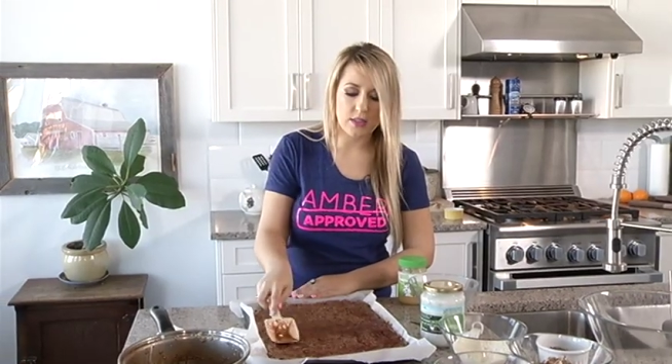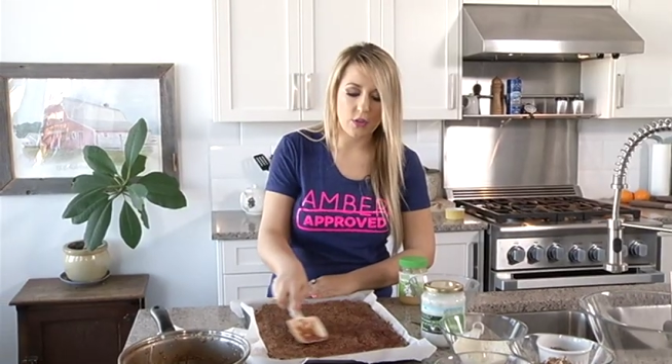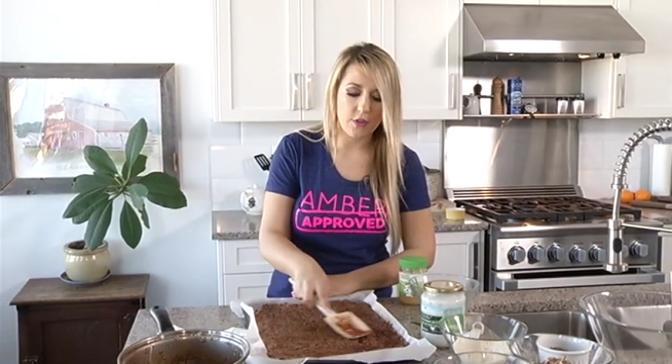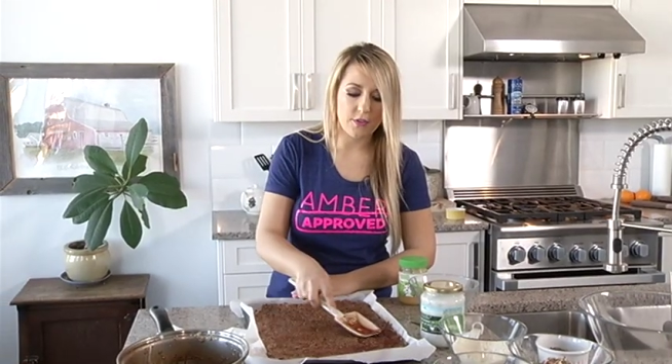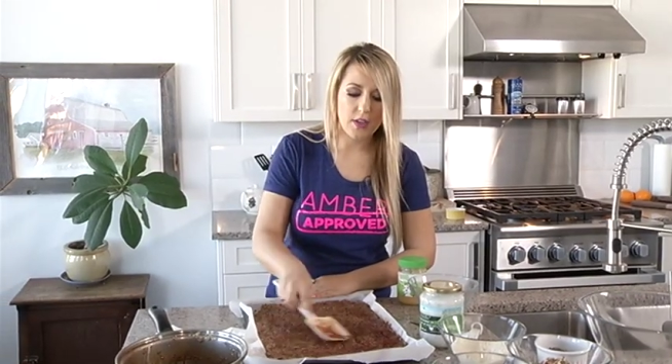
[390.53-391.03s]

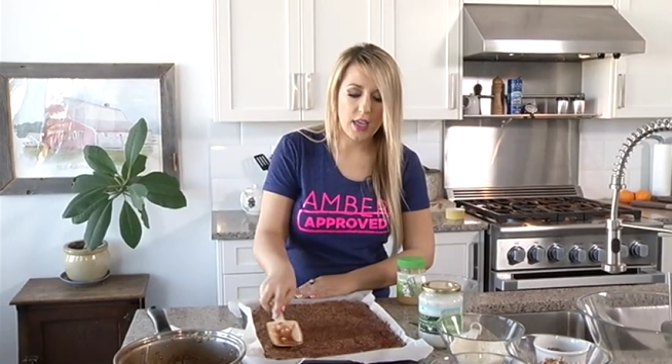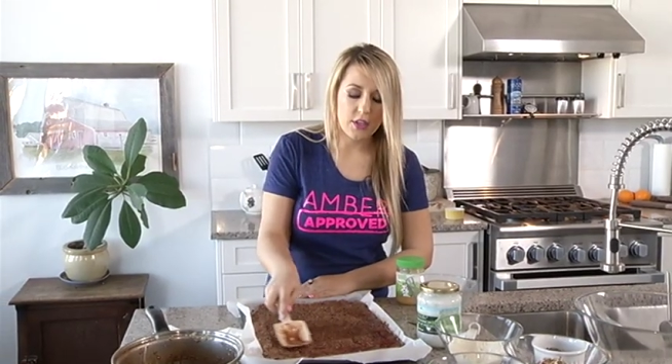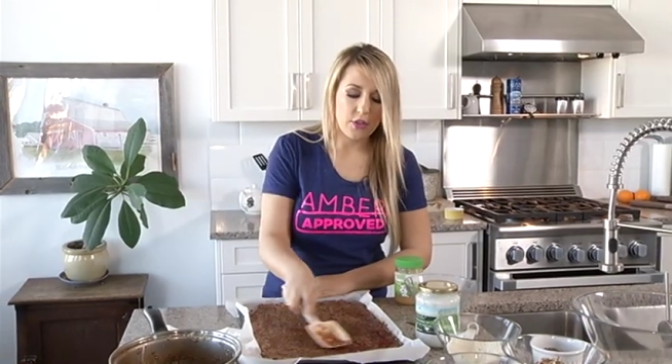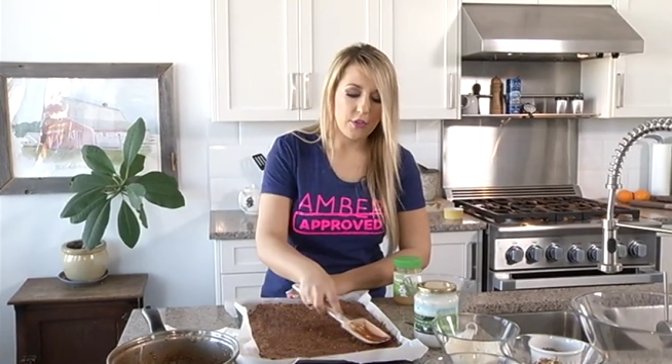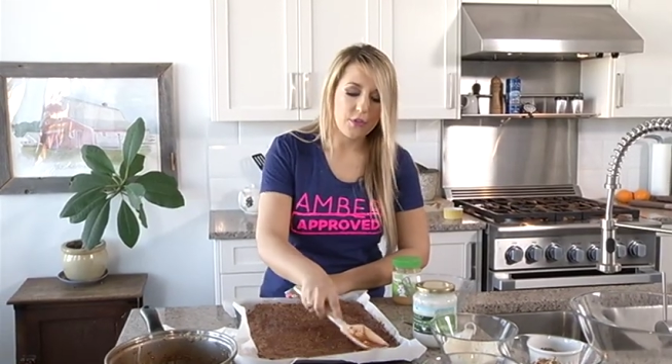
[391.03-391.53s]
So if
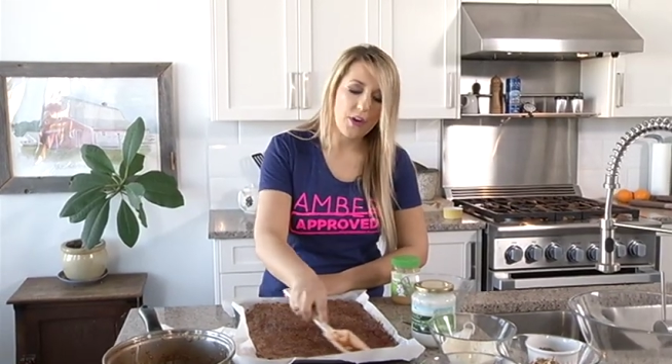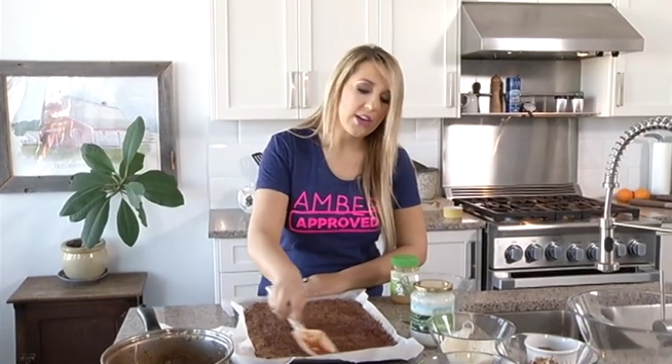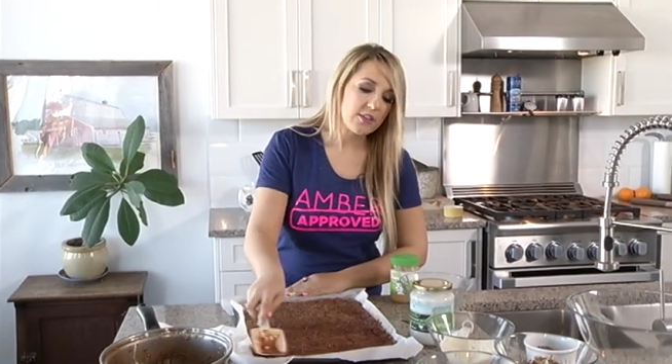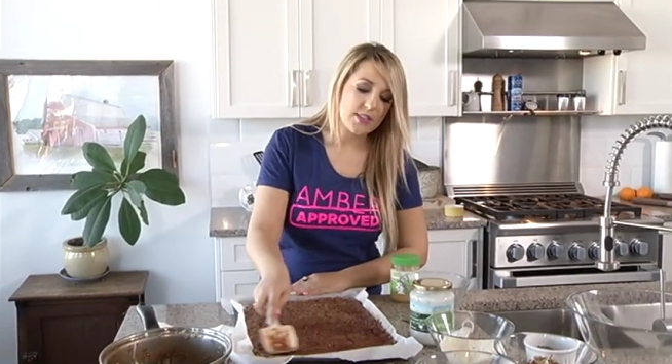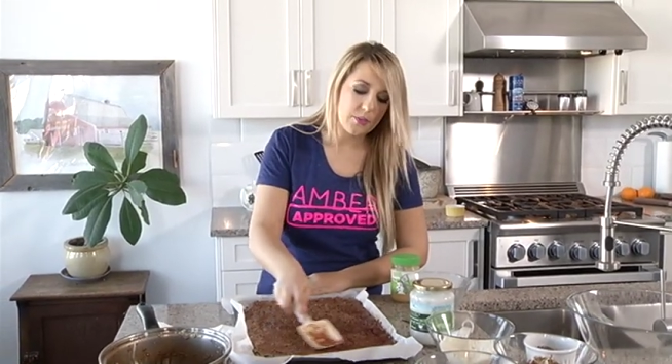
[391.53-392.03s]
you have a
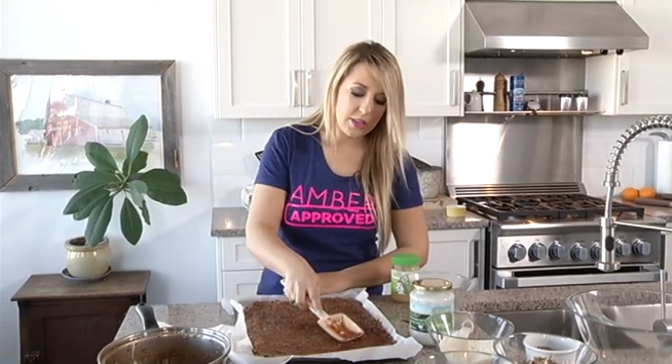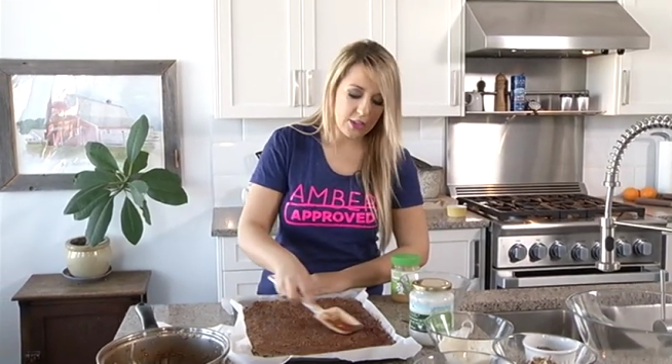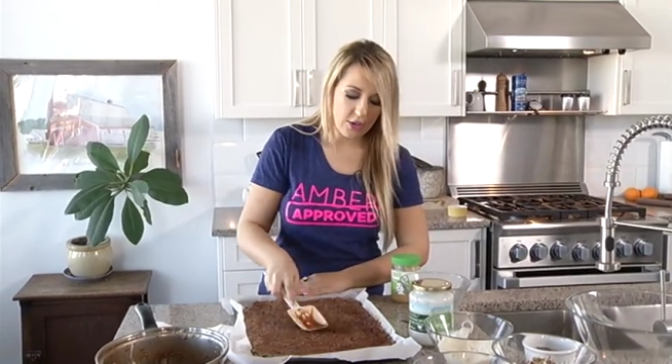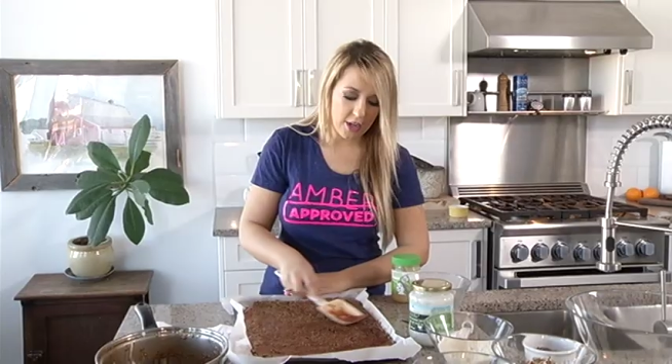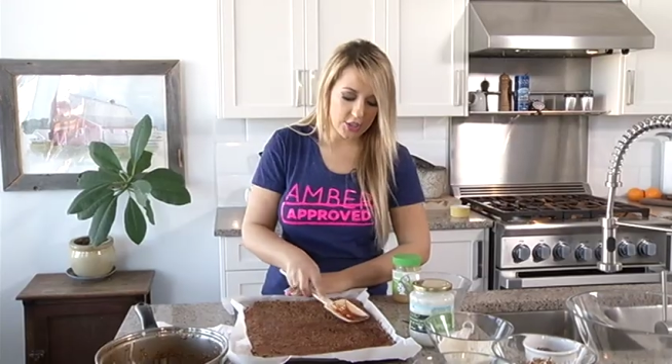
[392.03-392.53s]
friend or someone
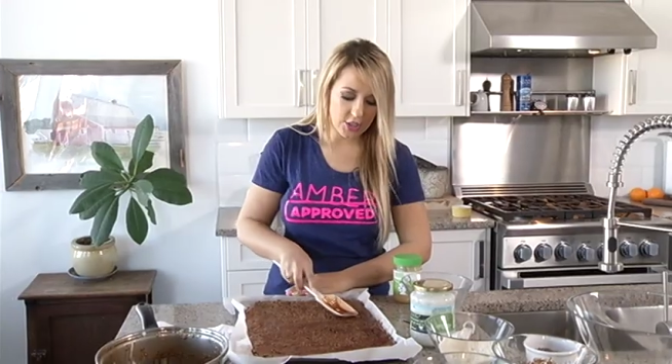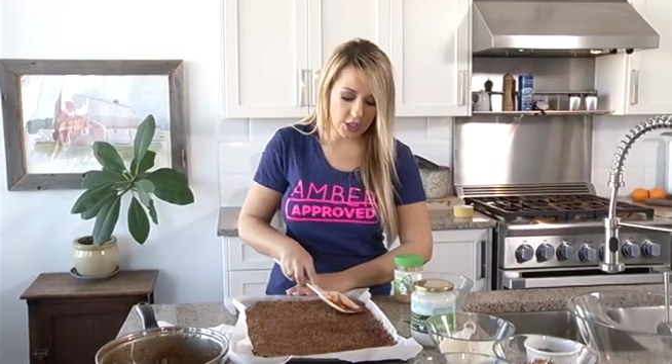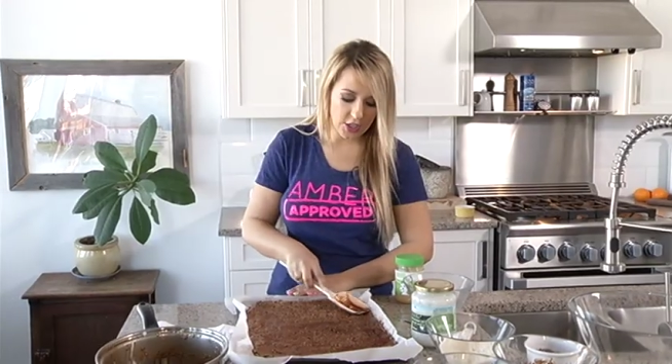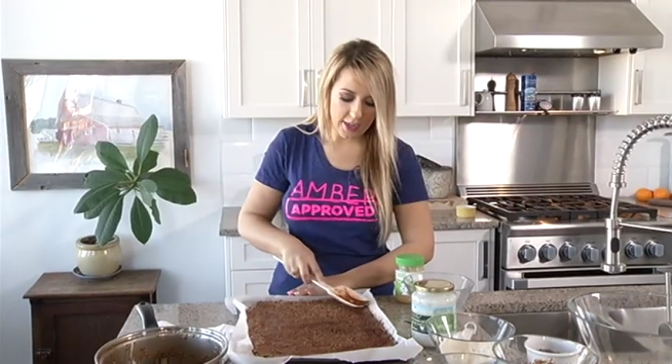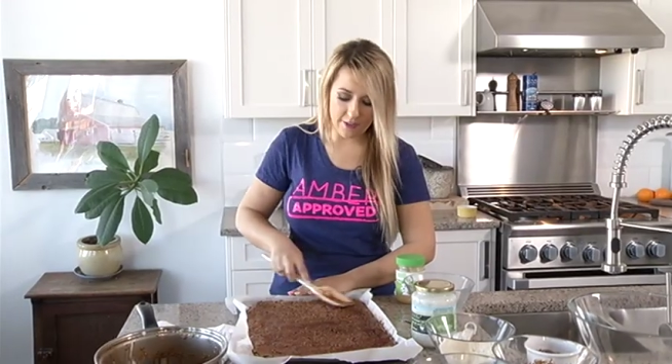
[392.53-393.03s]
that you're not
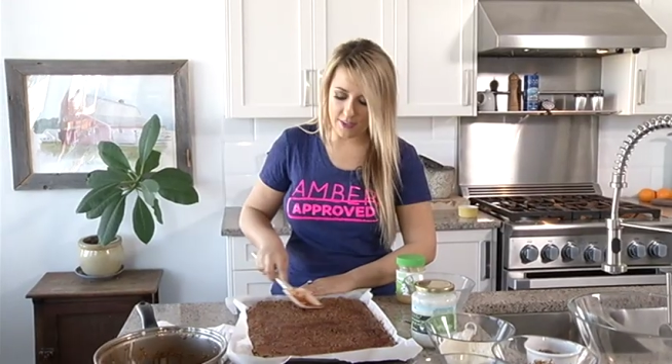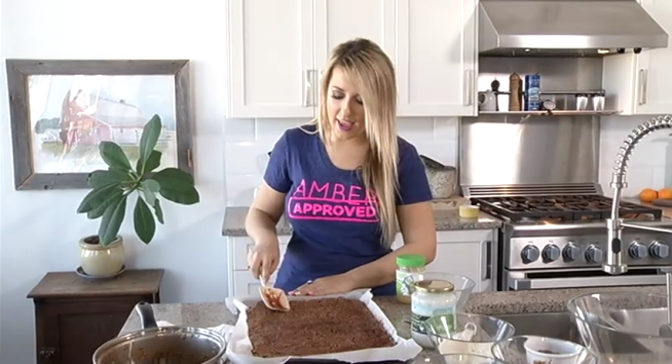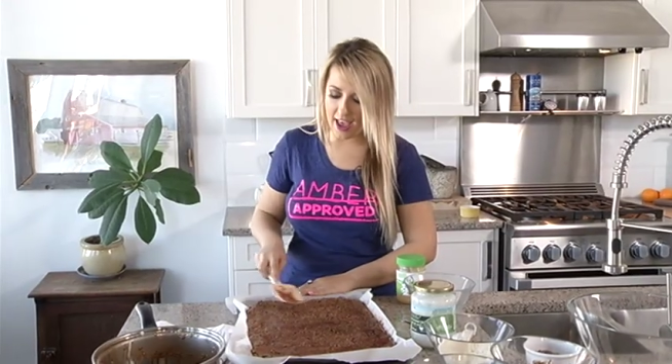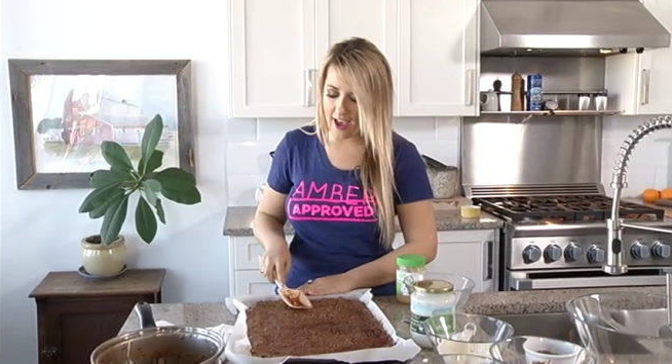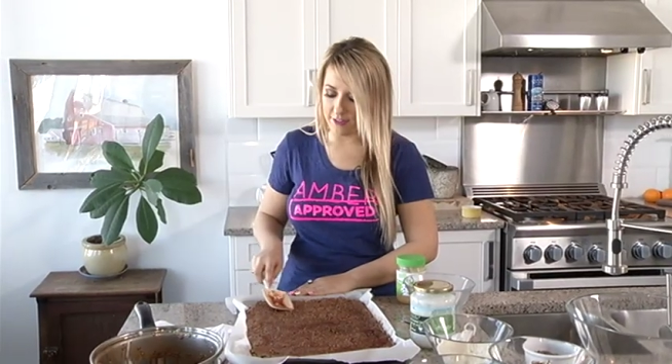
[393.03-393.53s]
sure if
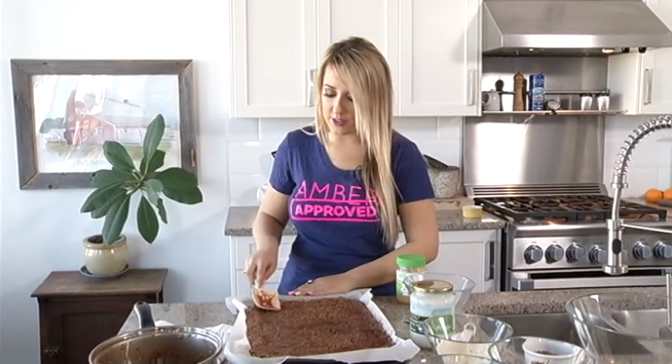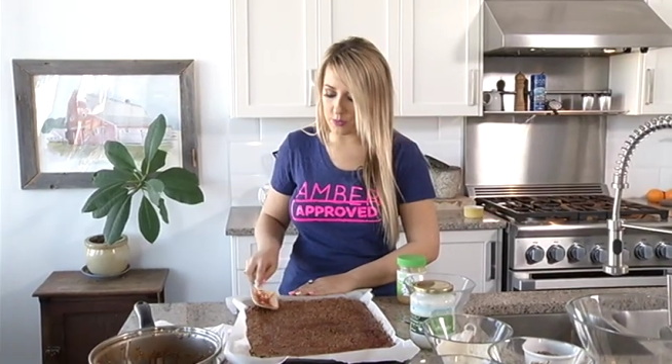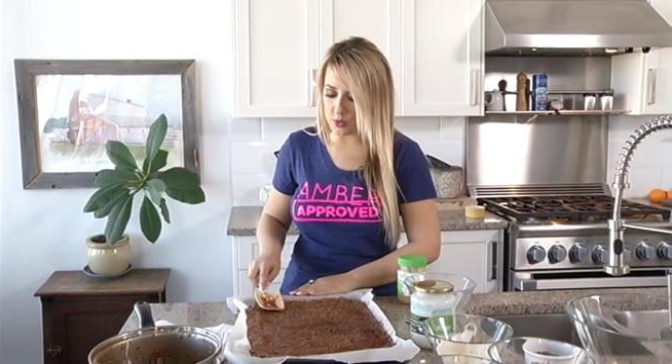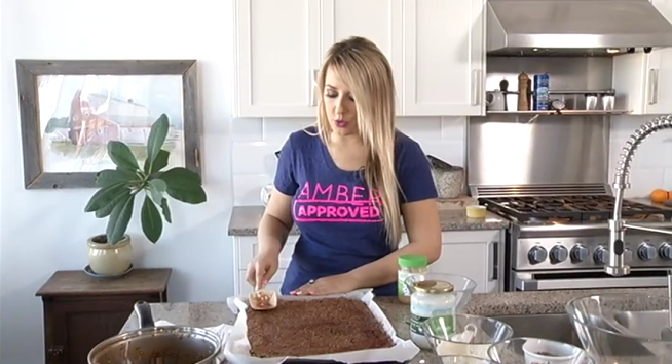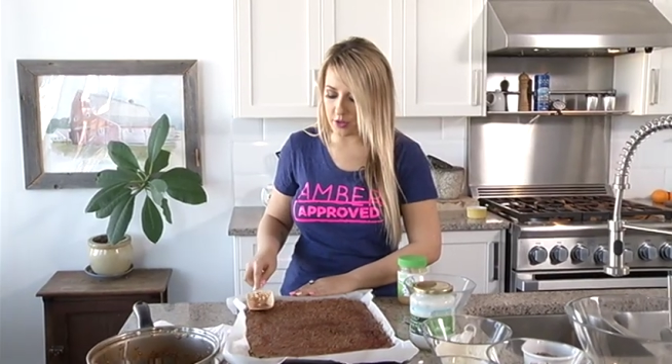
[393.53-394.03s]
they have
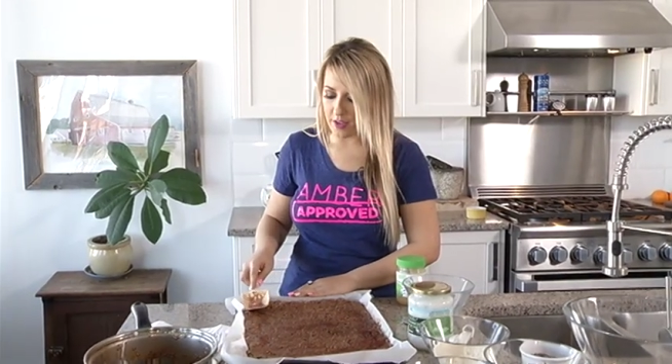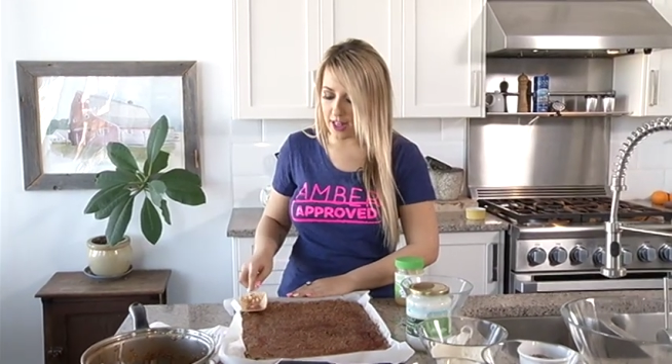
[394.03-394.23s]
some sort of